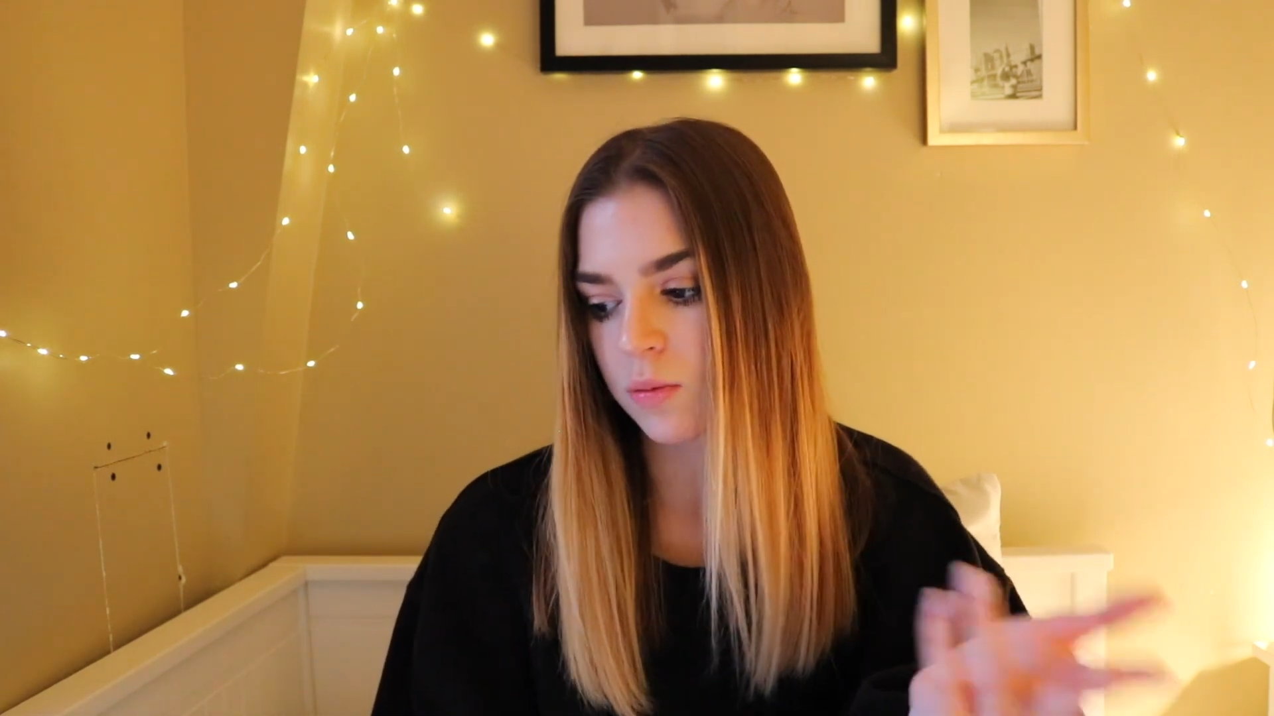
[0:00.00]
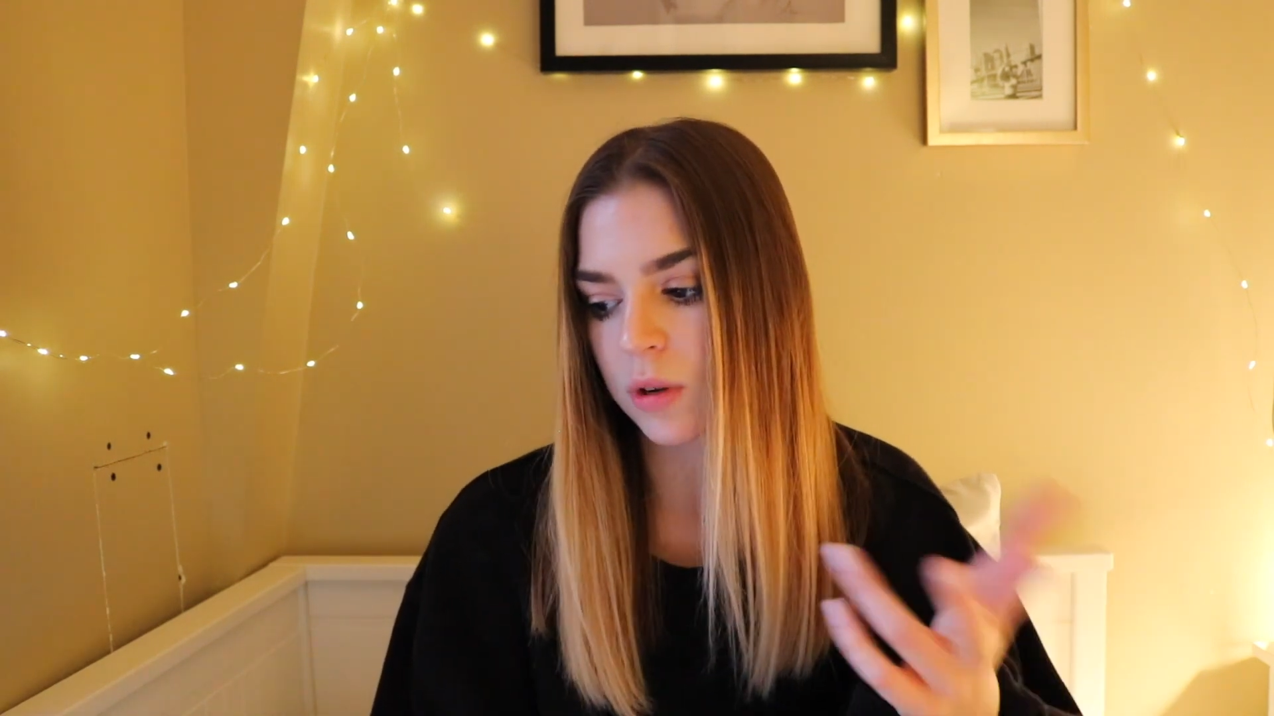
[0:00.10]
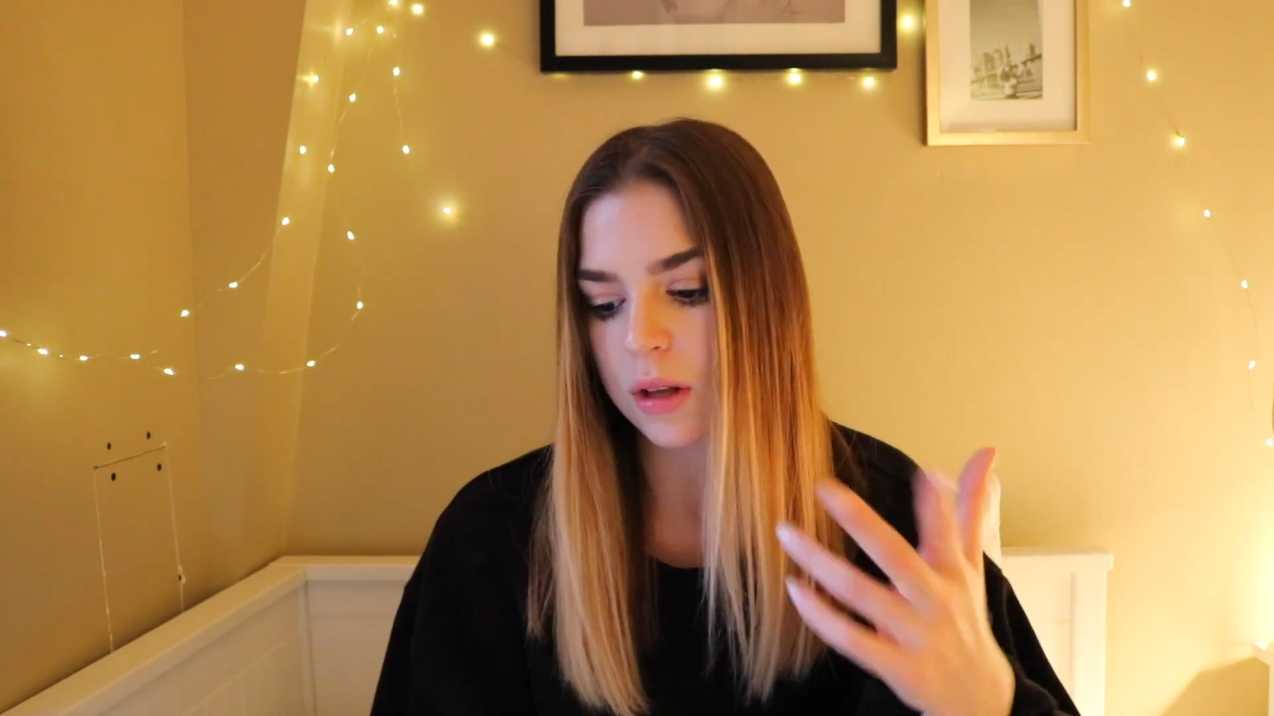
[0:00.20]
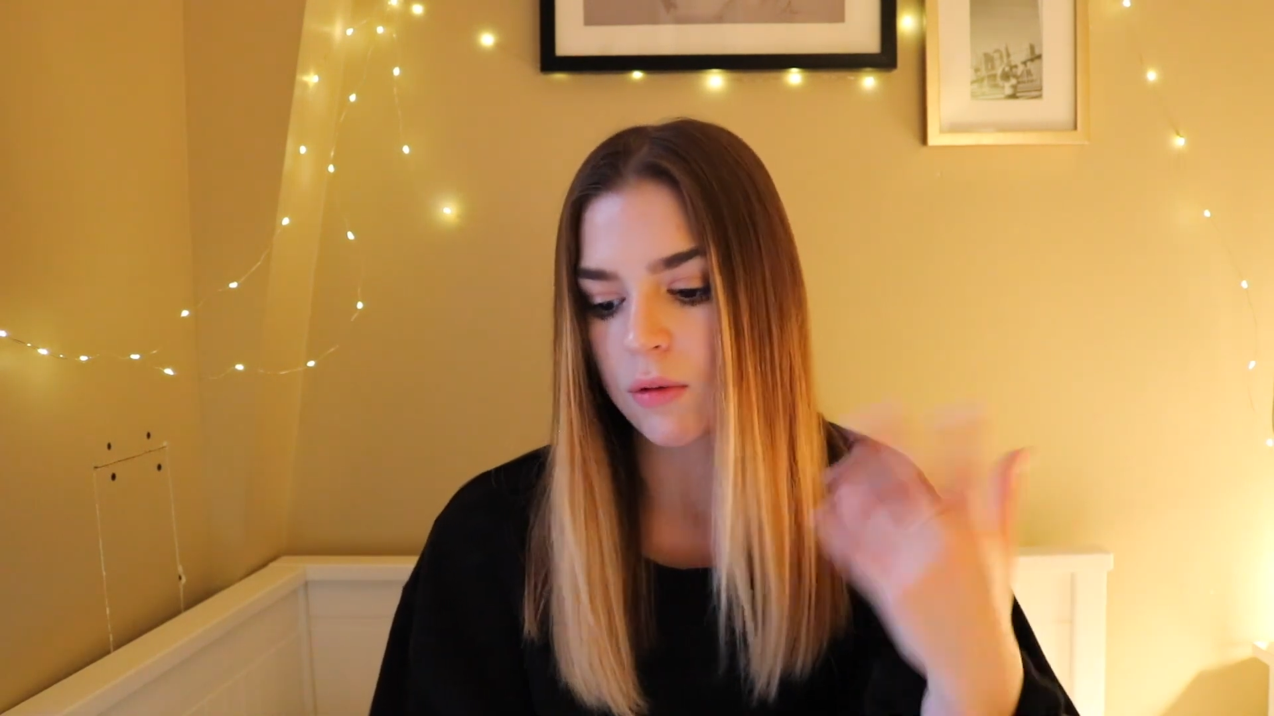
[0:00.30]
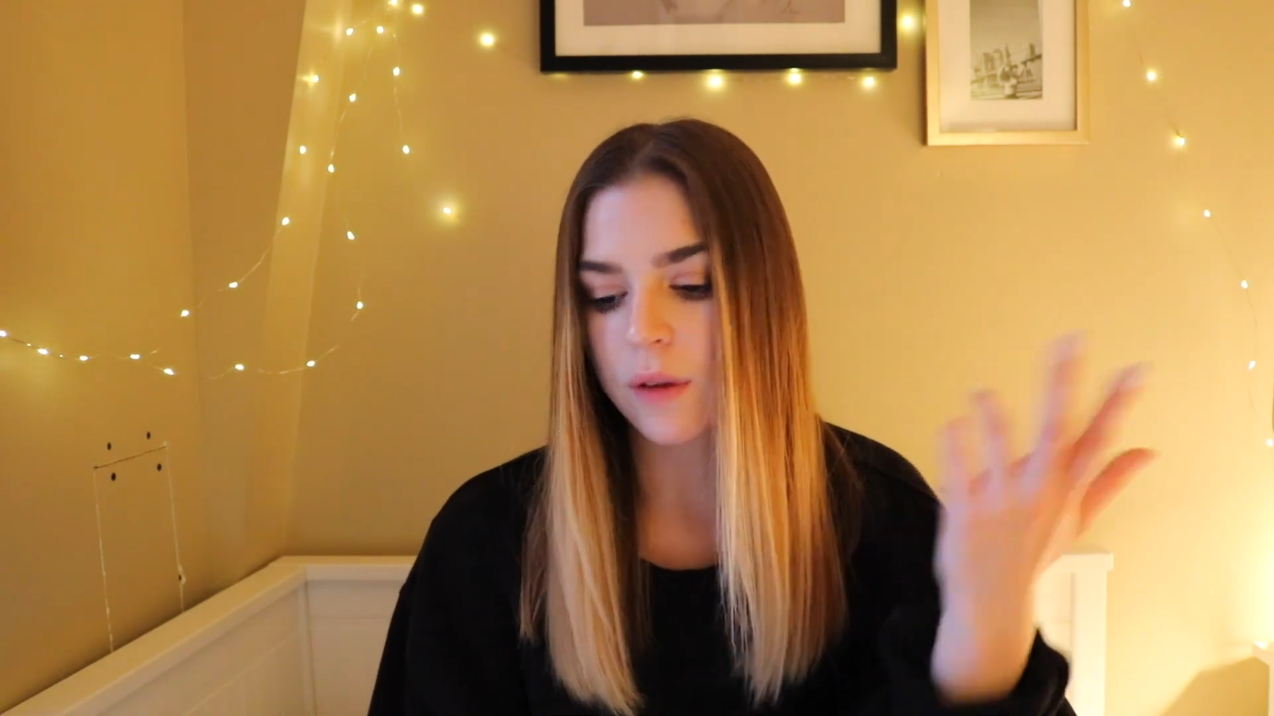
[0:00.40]

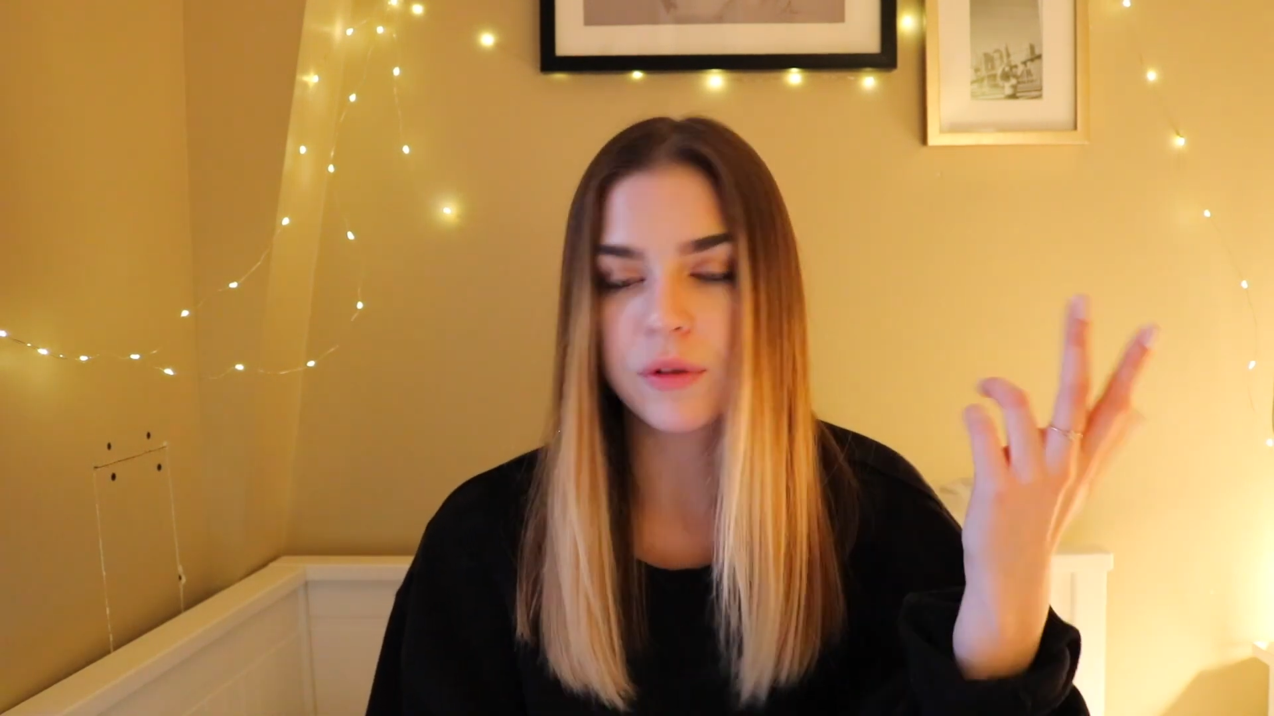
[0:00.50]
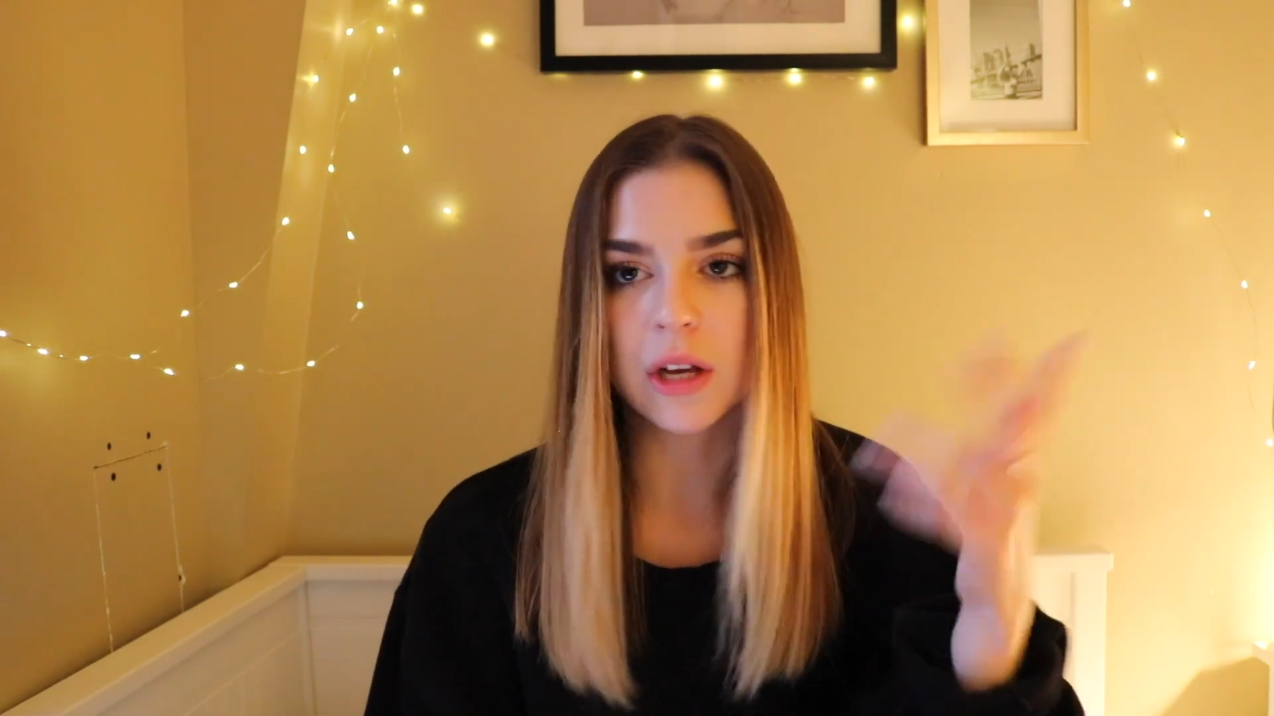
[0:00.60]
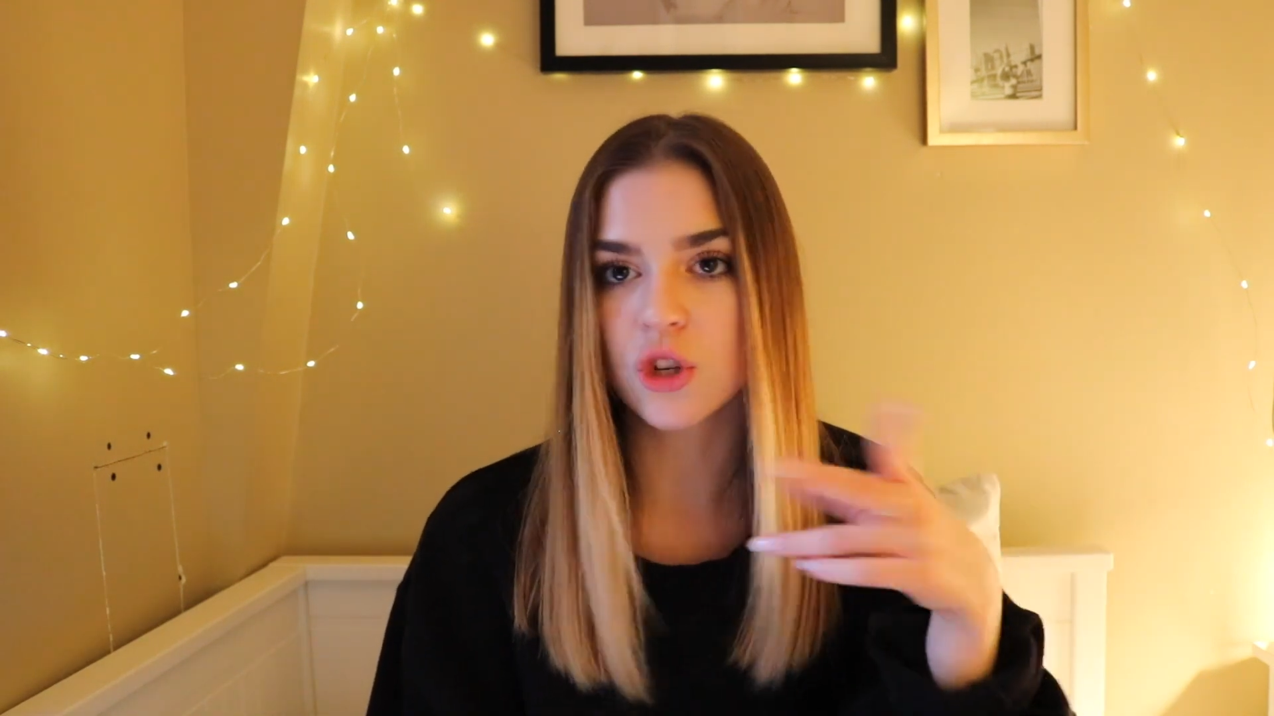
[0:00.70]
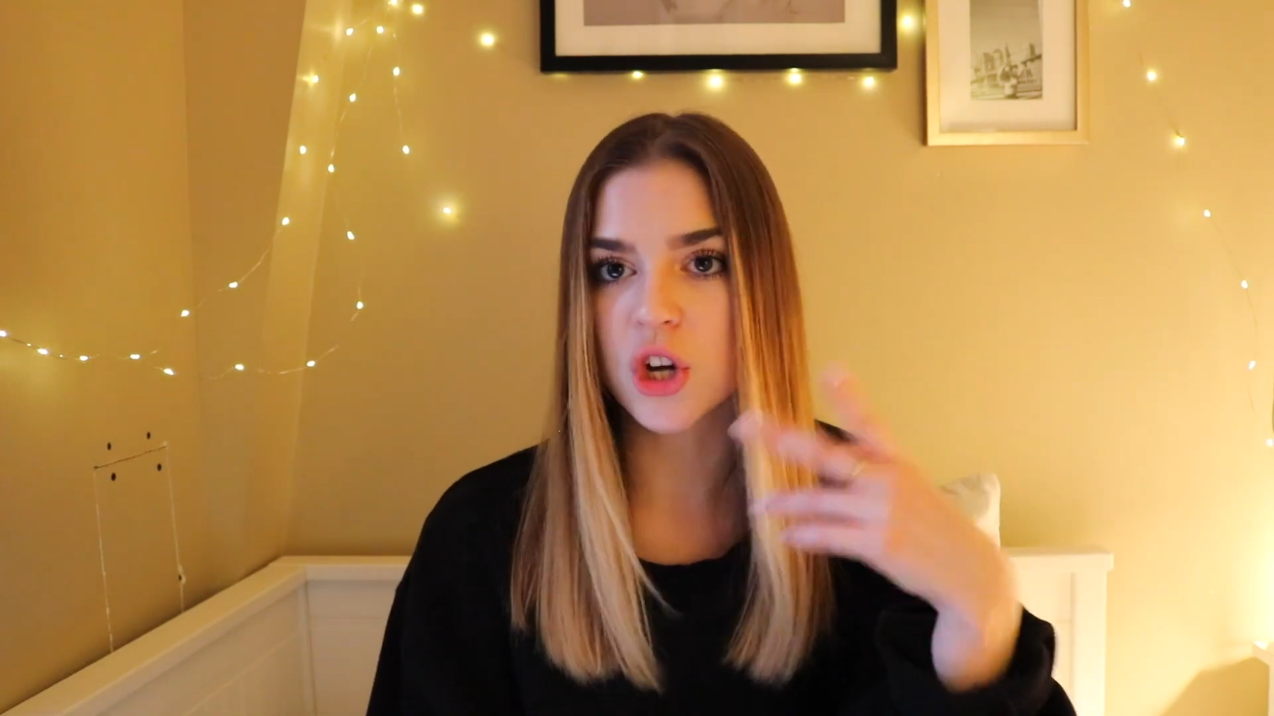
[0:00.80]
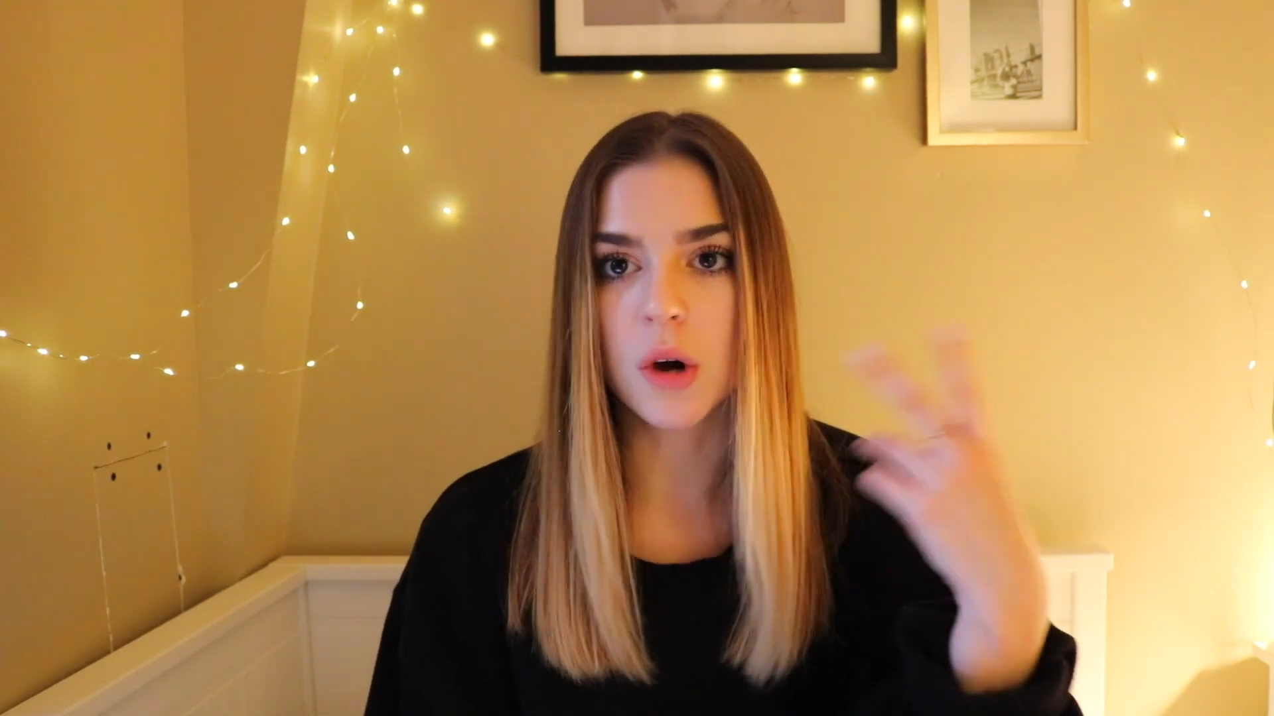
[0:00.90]
really
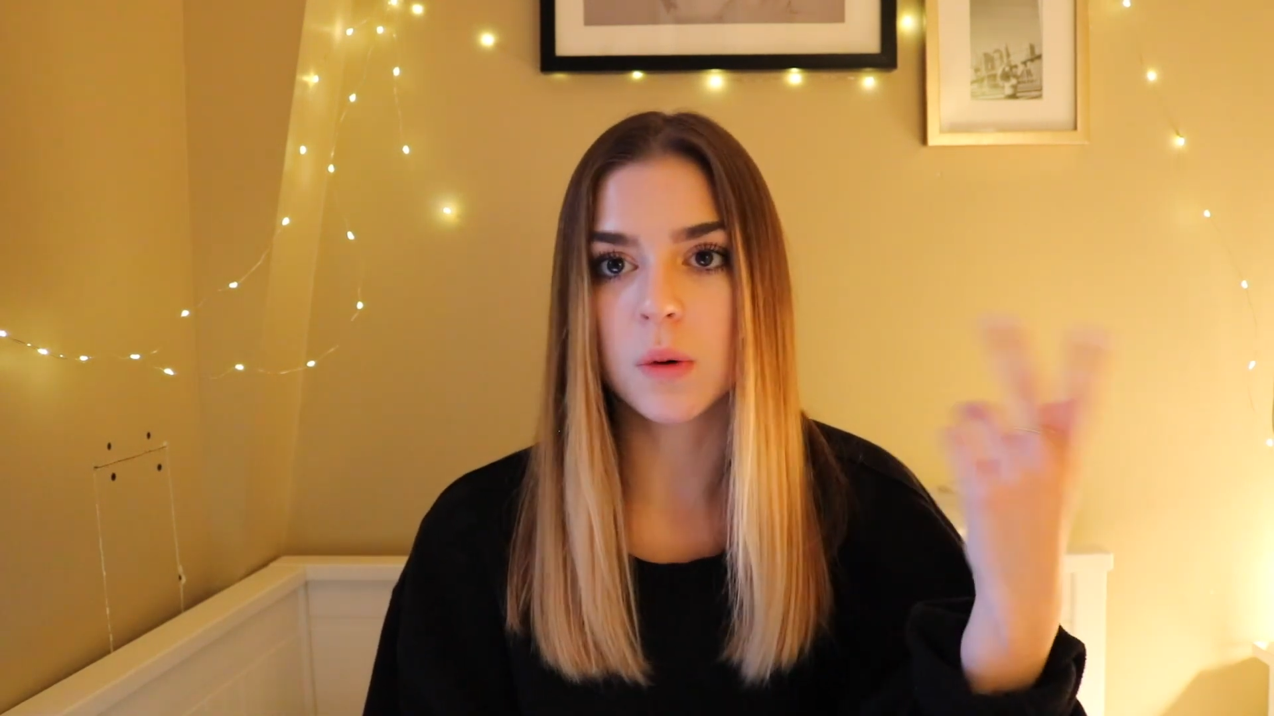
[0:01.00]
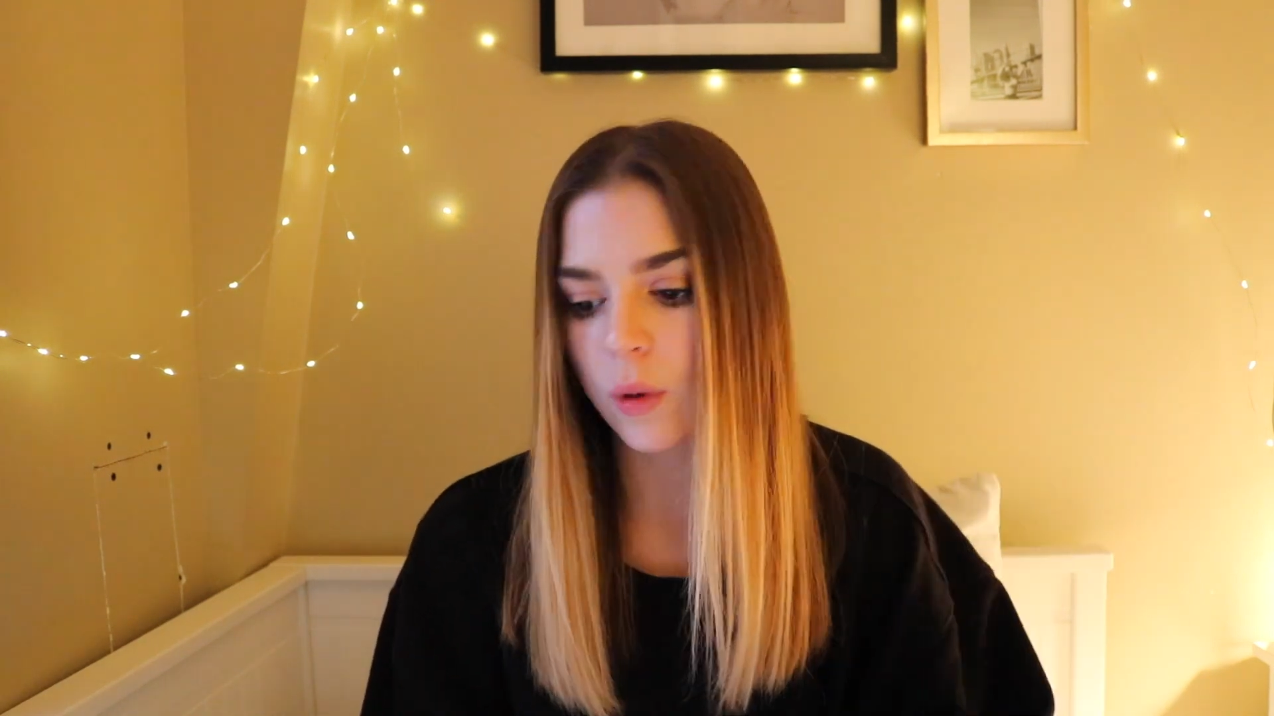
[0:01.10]
roughly showed